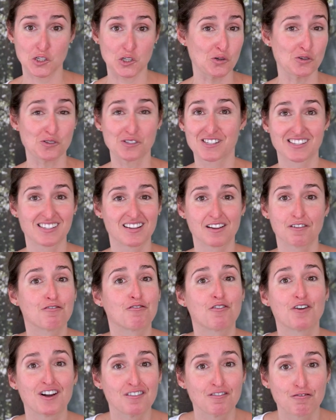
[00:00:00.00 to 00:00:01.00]
so
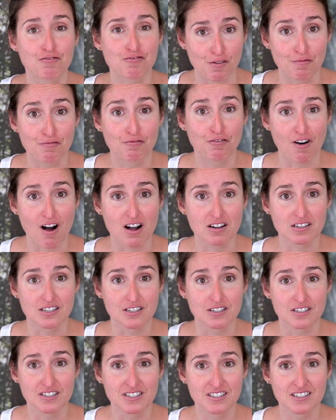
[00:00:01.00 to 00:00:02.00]
different from
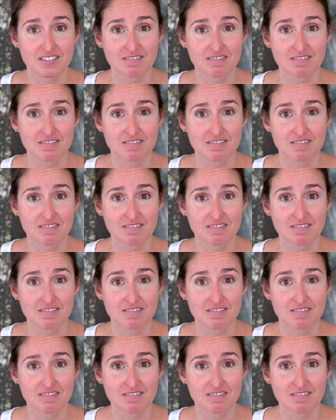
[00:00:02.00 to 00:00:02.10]
foxes.